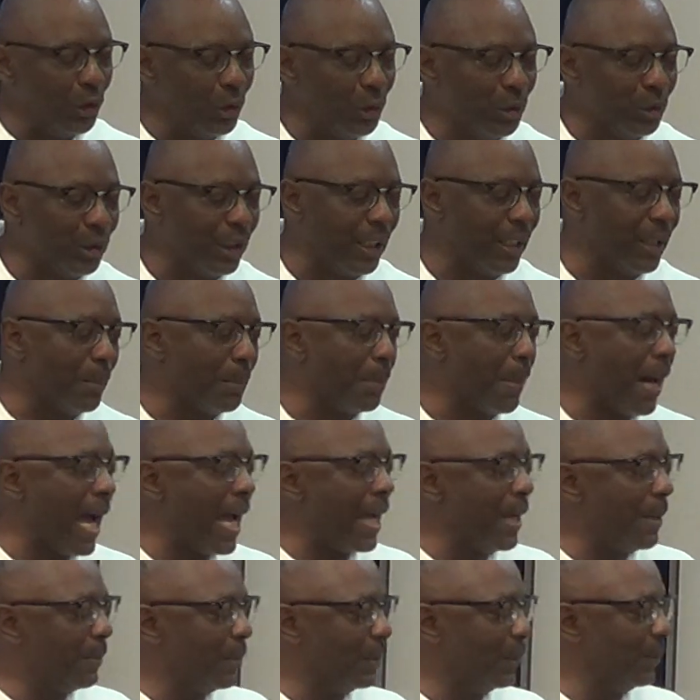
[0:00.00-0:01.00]
used in the
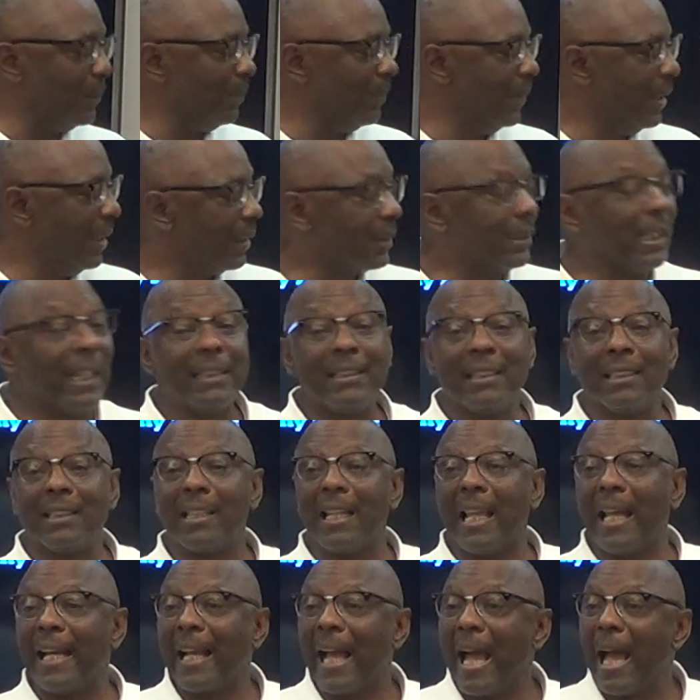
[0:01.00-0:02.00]
Bible, because I just
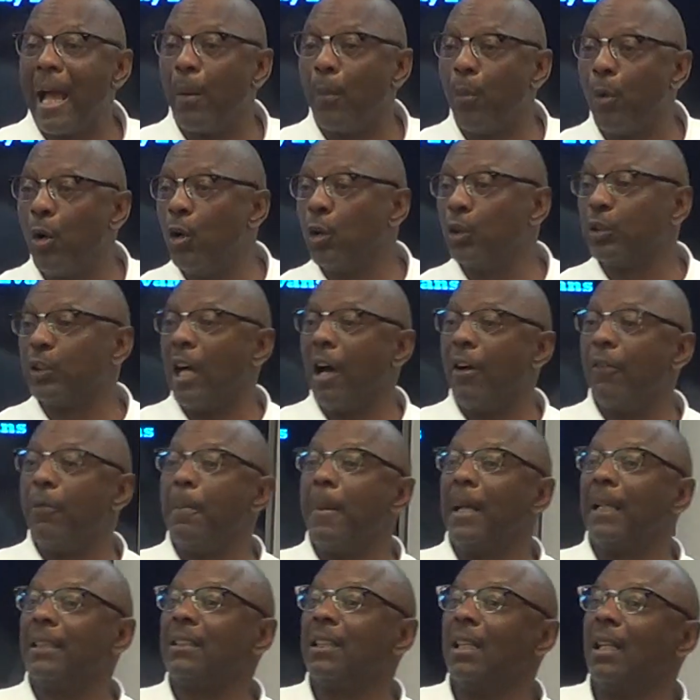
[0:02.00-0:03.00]
like how it rolls off
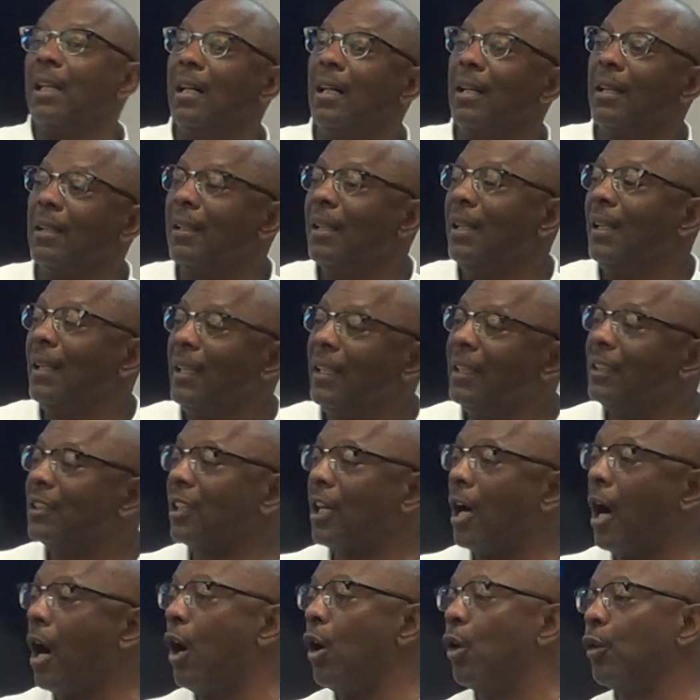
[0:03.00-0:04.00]
my tongue. It's
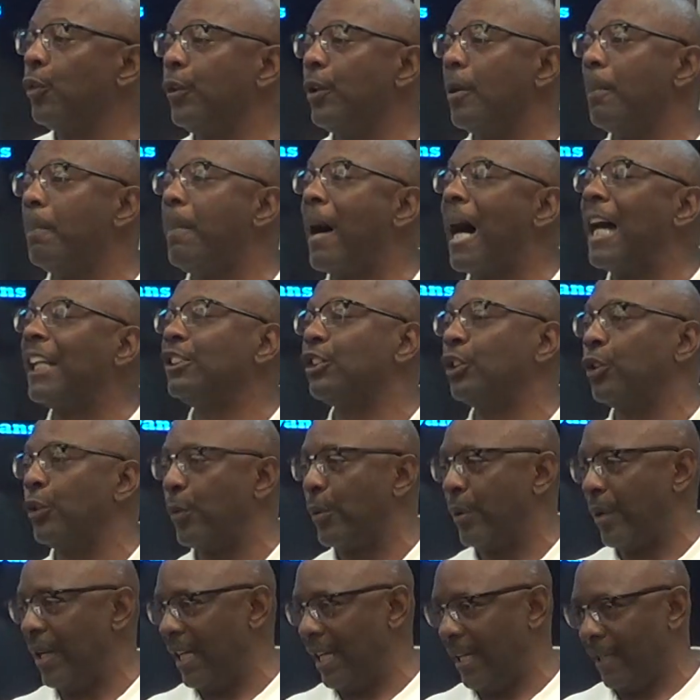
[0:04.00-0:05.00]
called
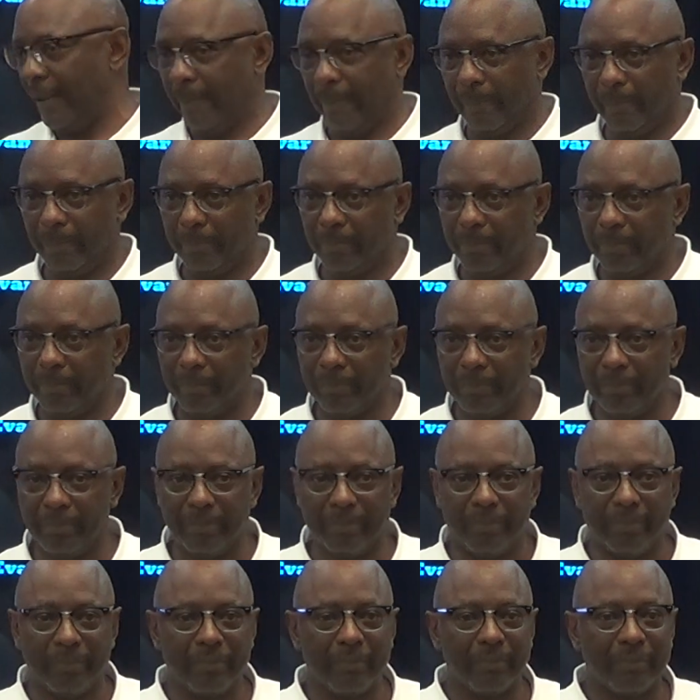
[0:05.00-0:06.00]
debauchery.
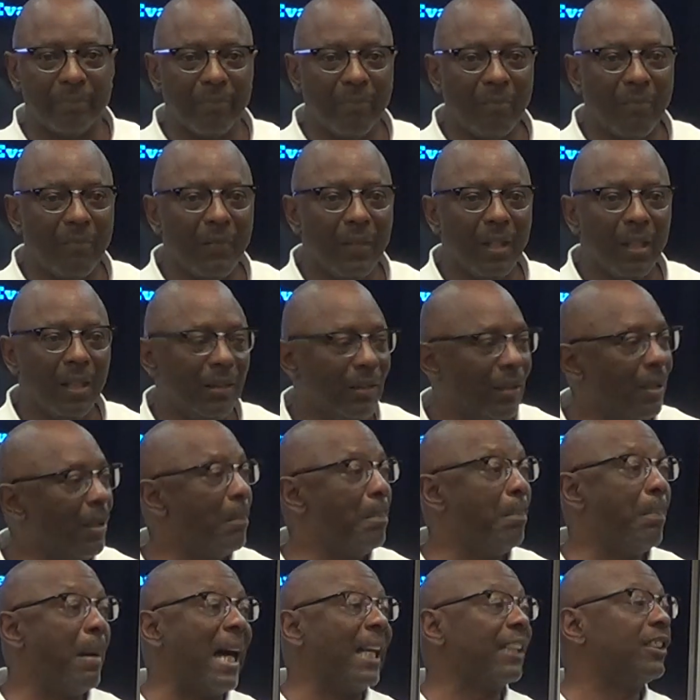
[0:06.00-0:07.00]

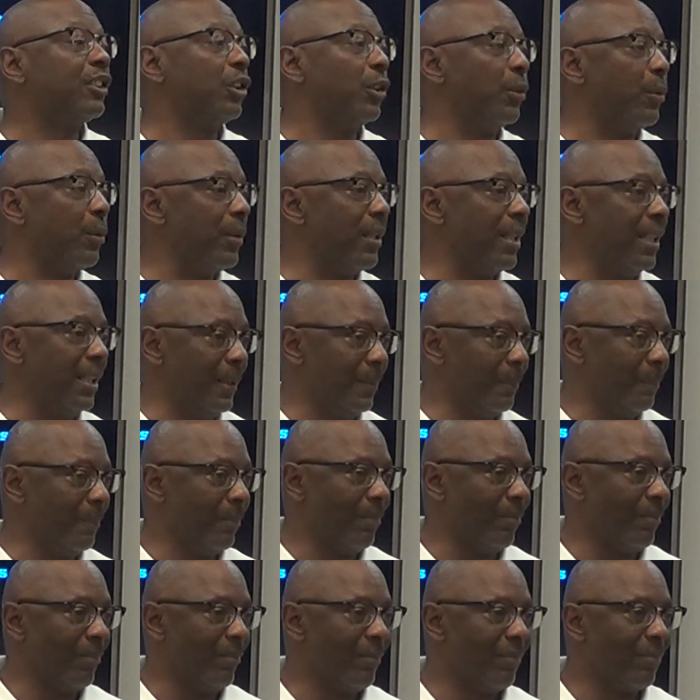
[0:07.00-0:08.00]
Debauchery.
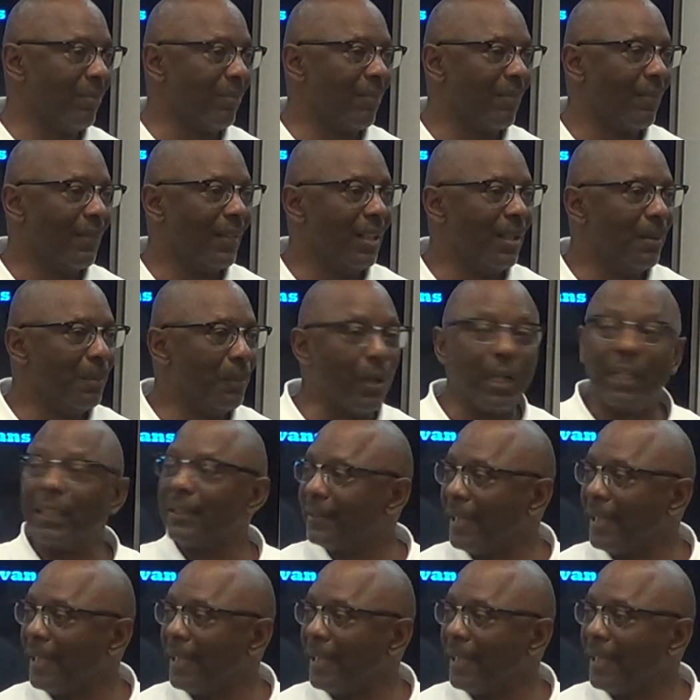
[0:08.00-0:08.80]
Well, that